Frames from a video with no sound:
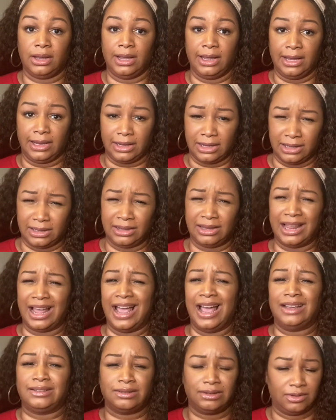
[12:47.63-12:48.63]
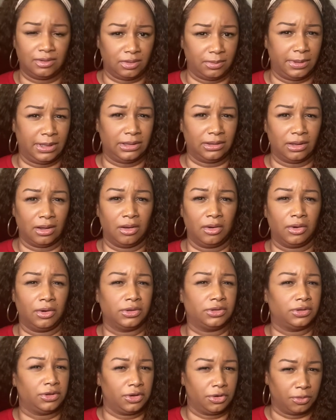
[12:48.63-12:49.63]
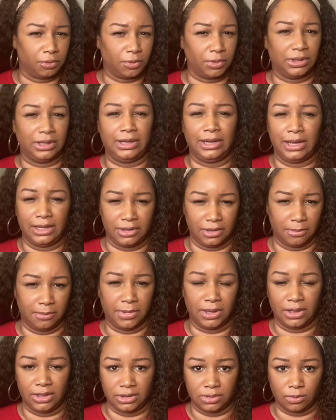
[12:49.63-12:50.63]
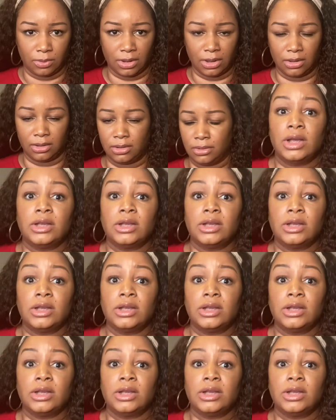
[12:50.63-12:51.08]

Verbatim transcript: it can last a little bit longer, so you're really getting your money's worth.